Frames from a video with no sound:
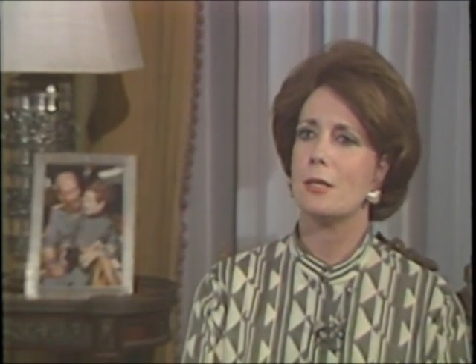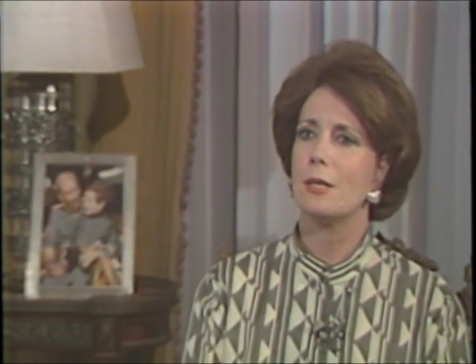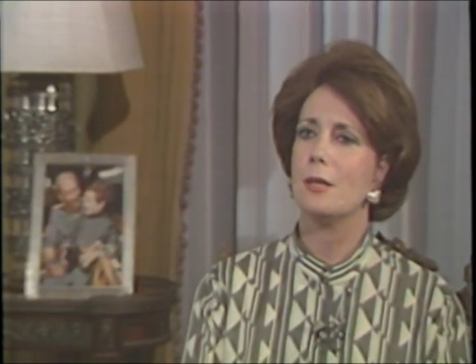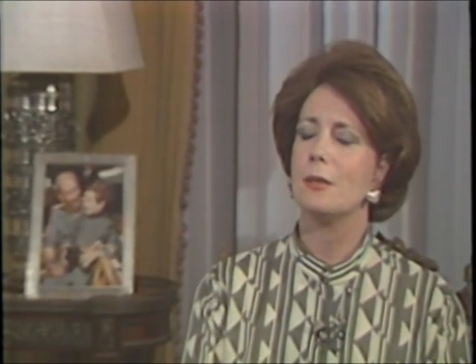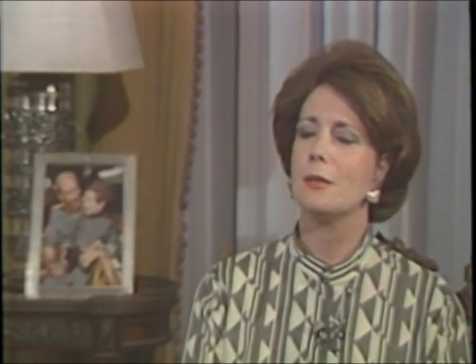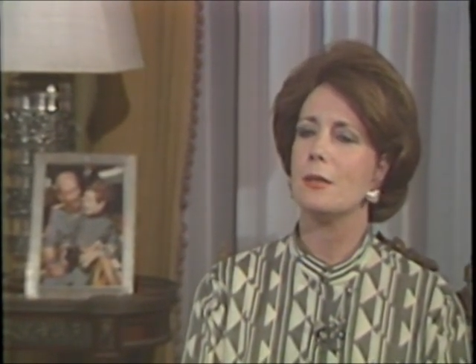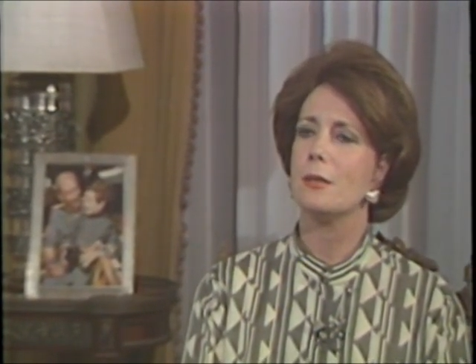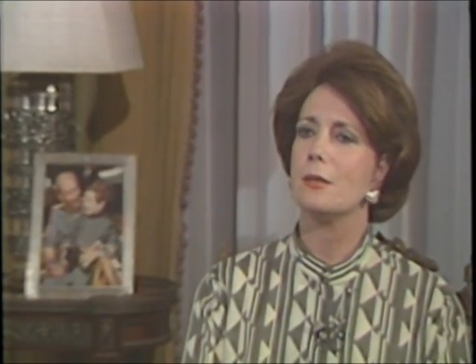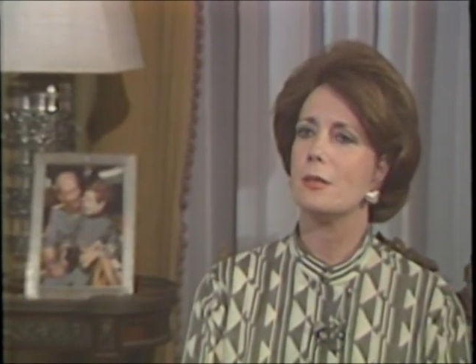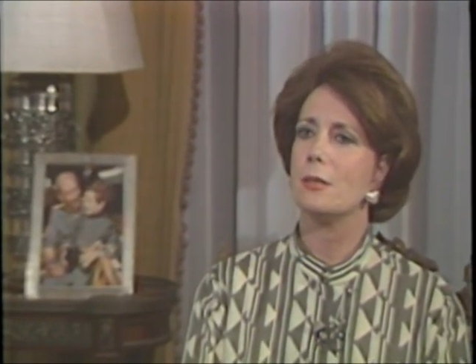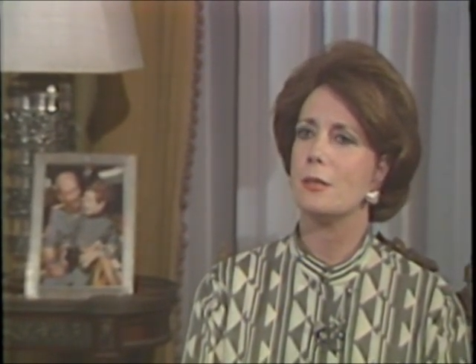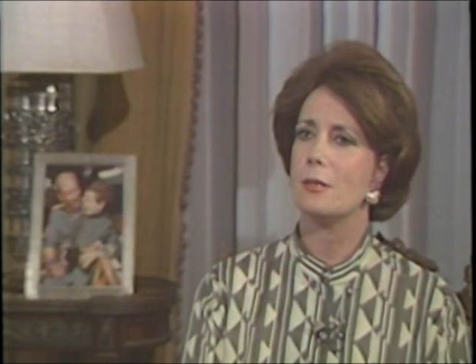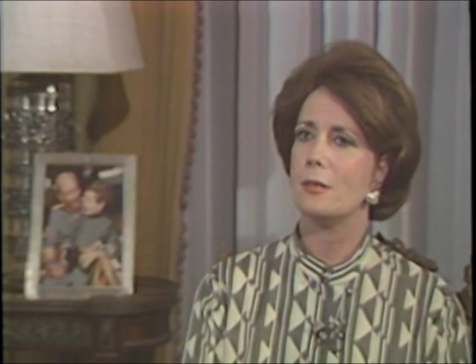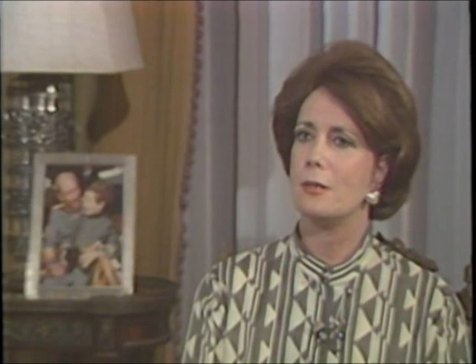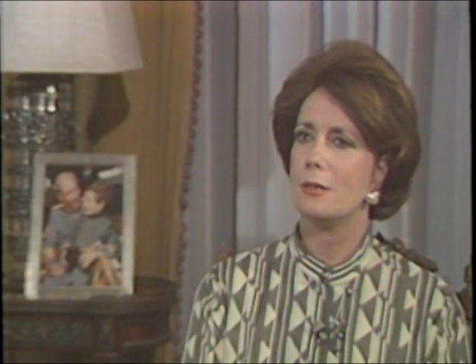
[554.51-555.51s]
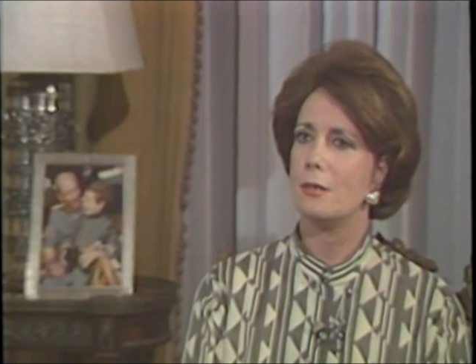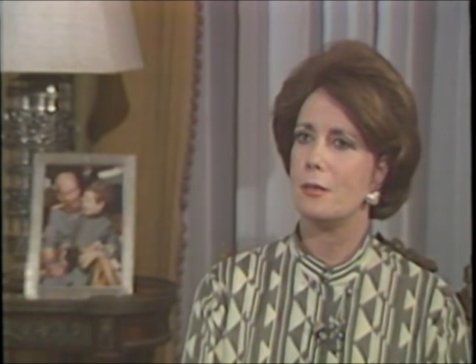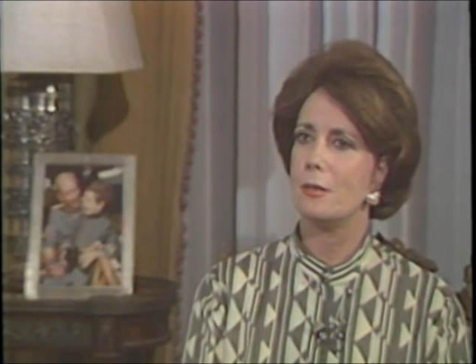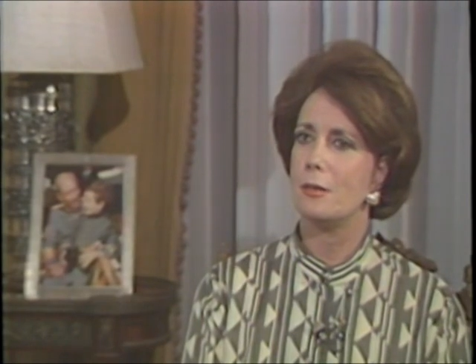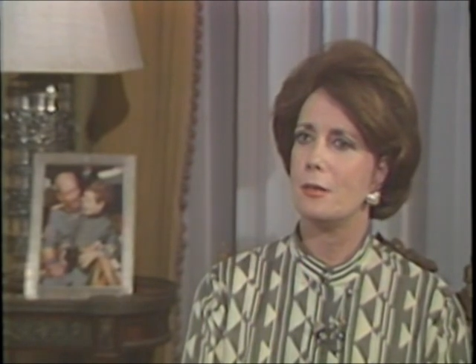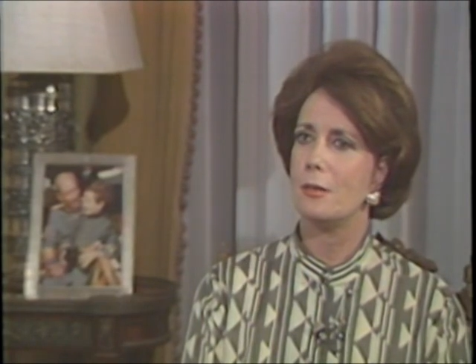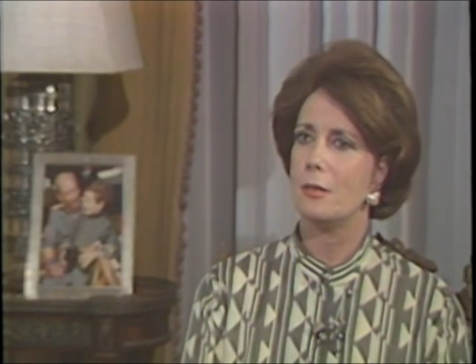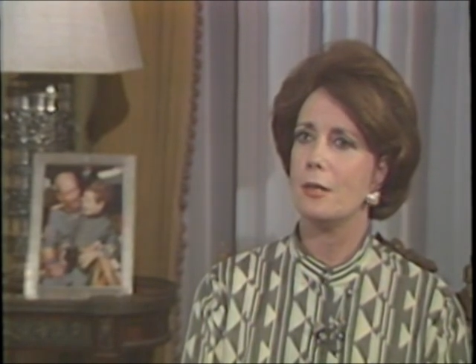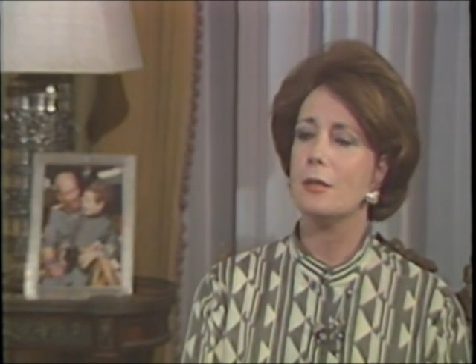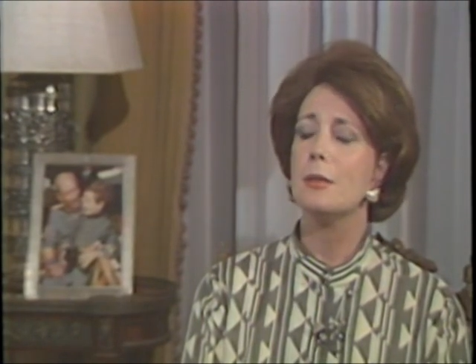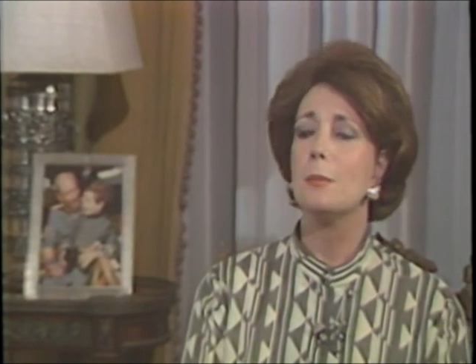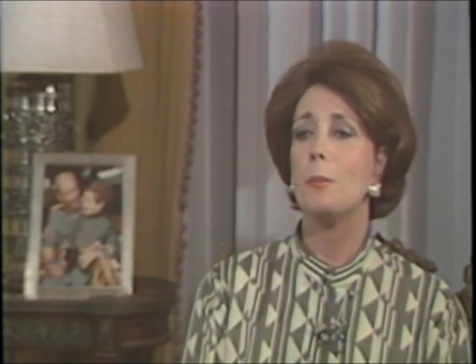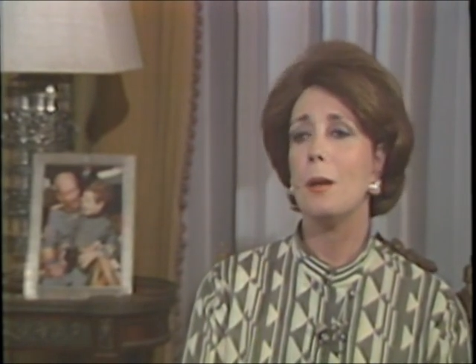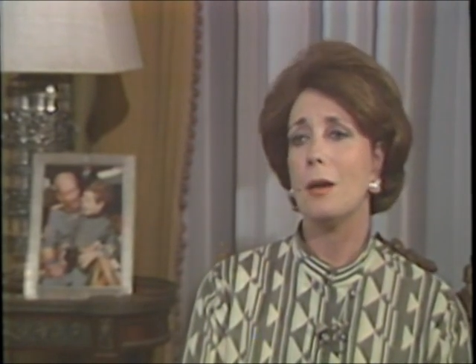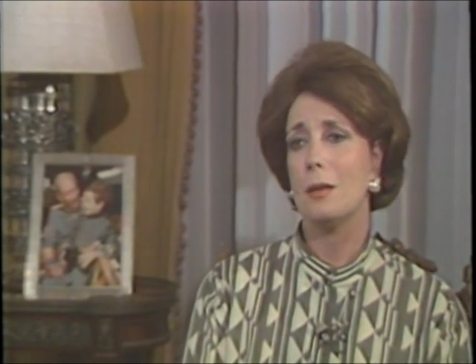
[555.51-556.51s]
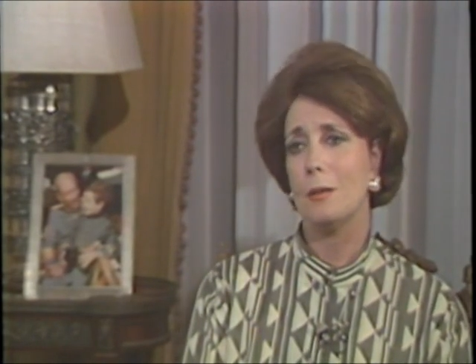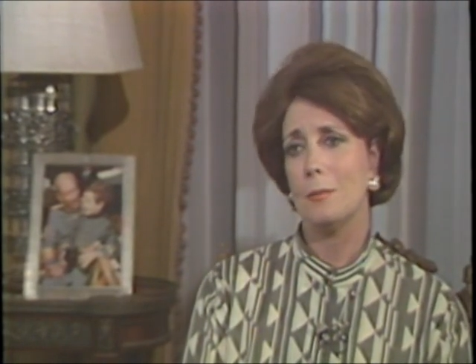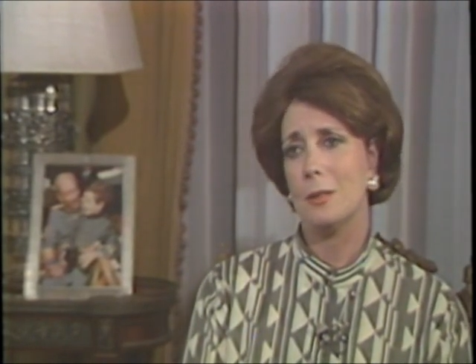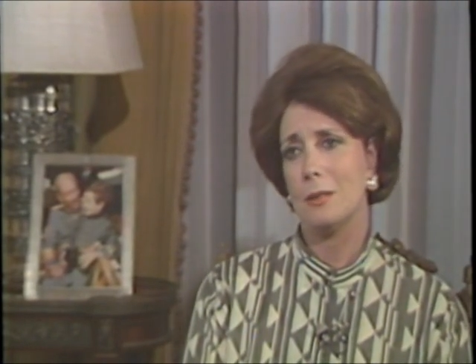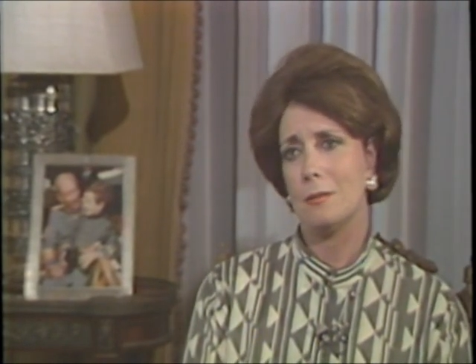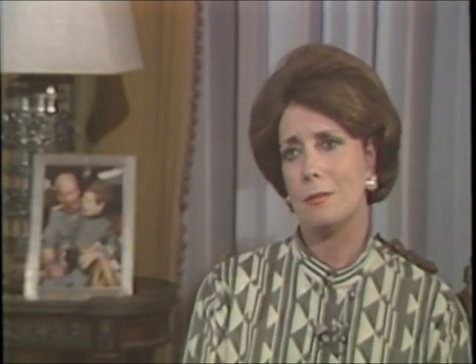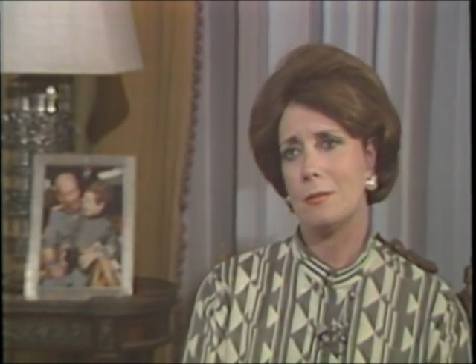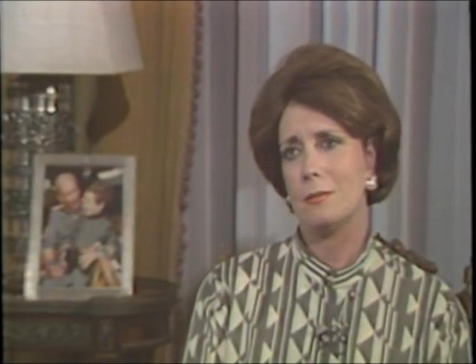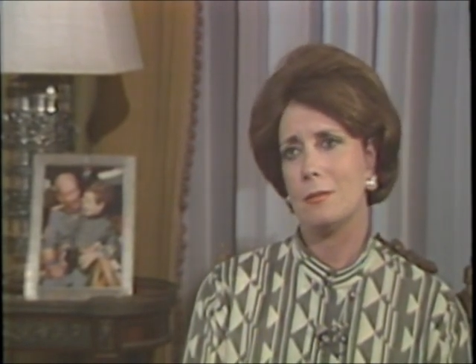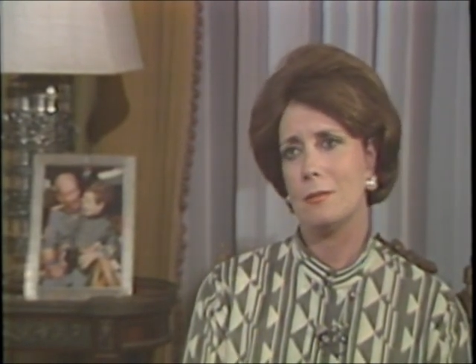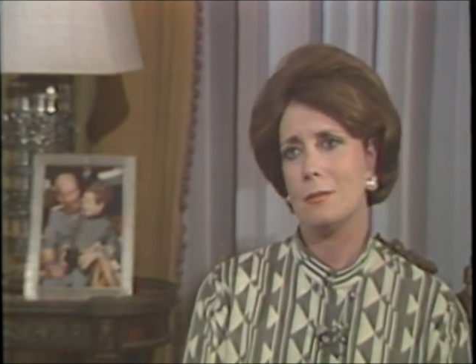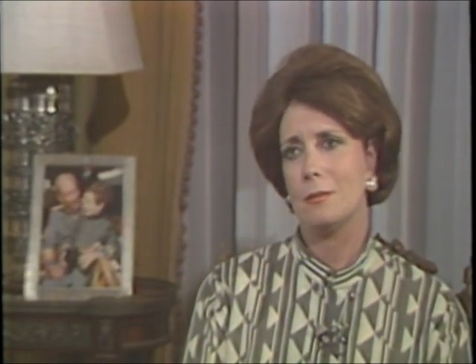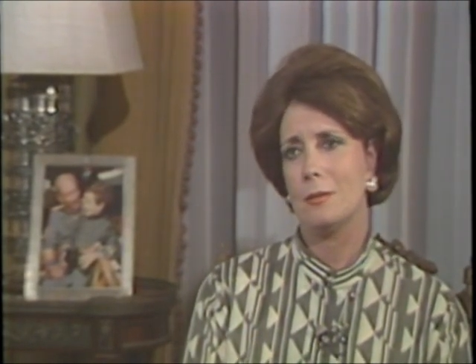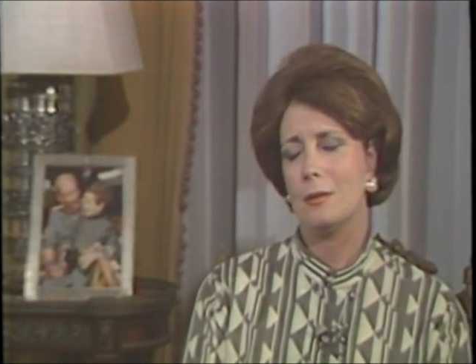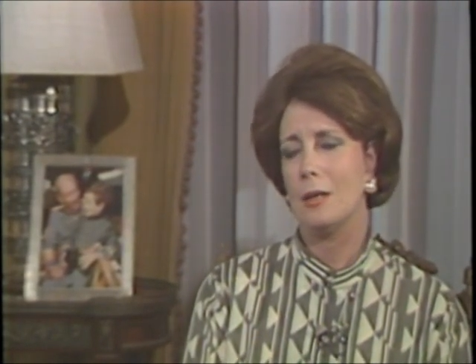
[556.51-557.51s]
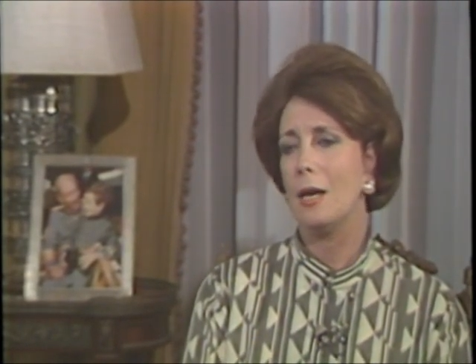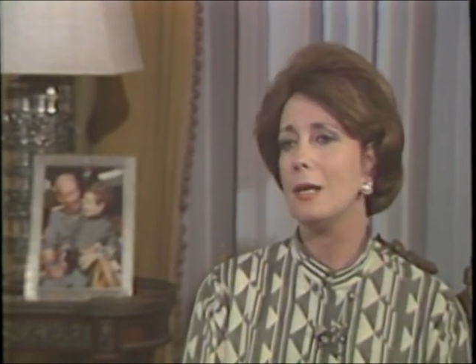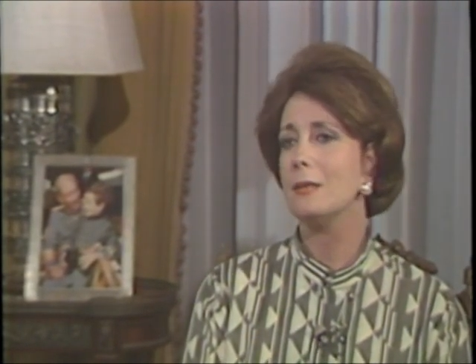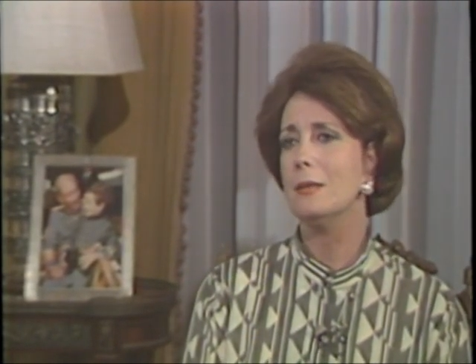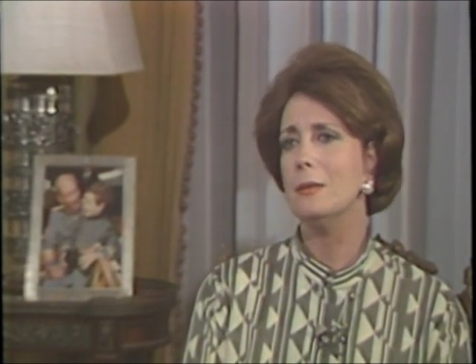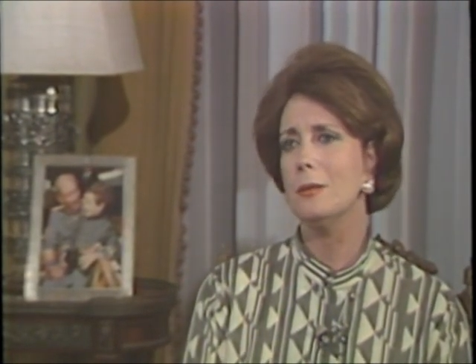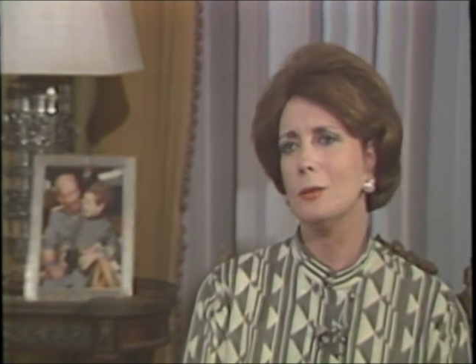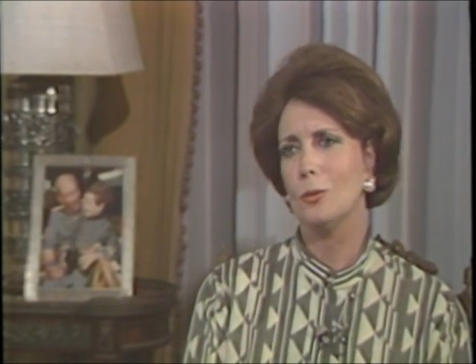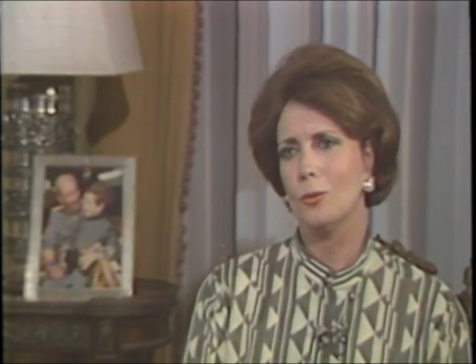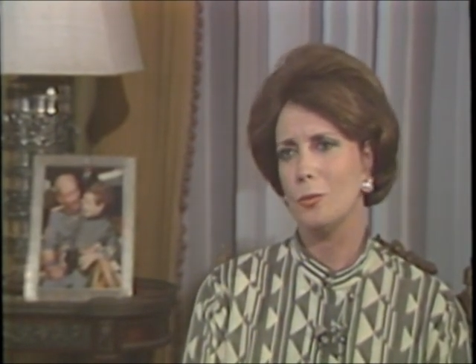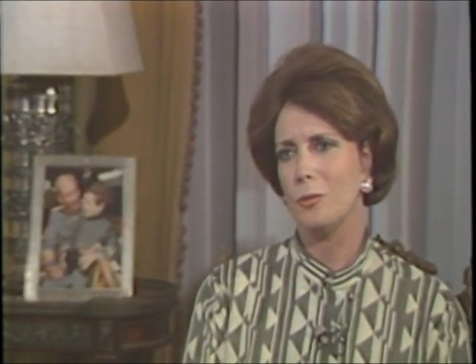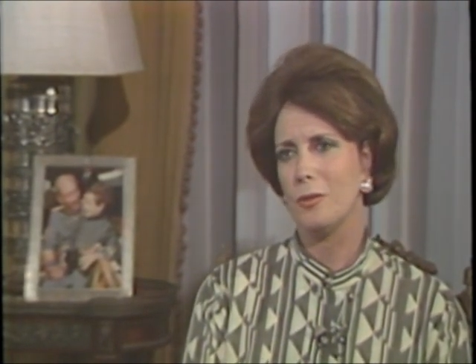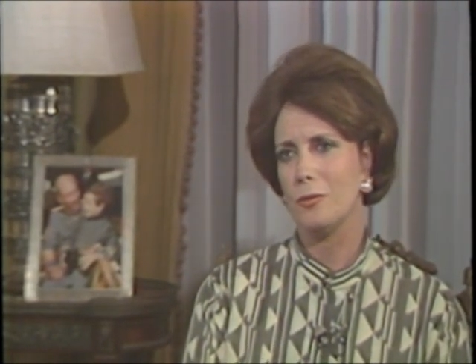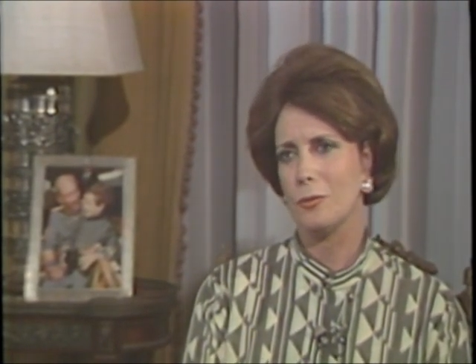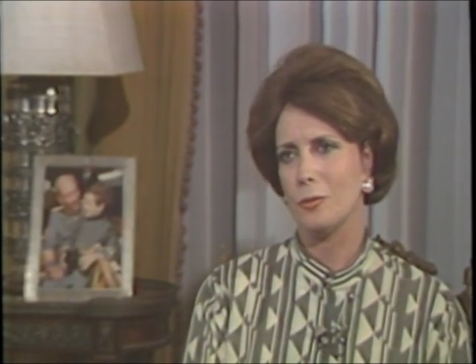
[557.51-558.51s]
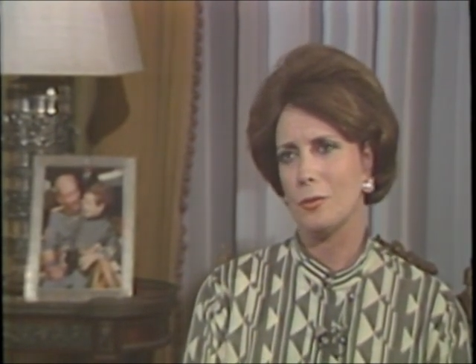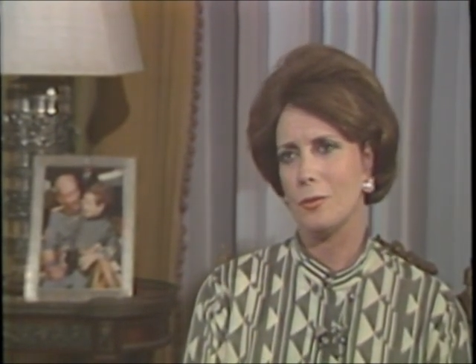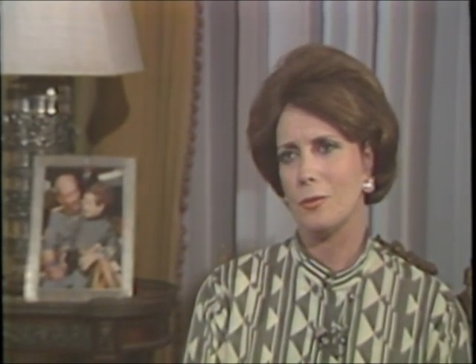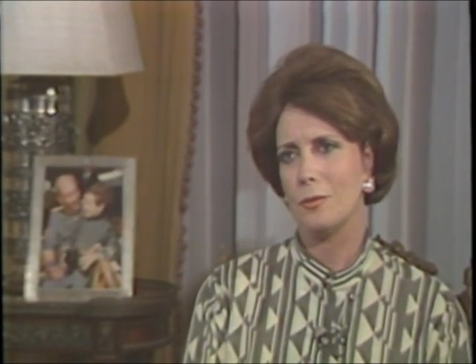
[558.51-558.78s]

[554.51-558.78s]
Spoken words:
in the parliament, I didn't know before.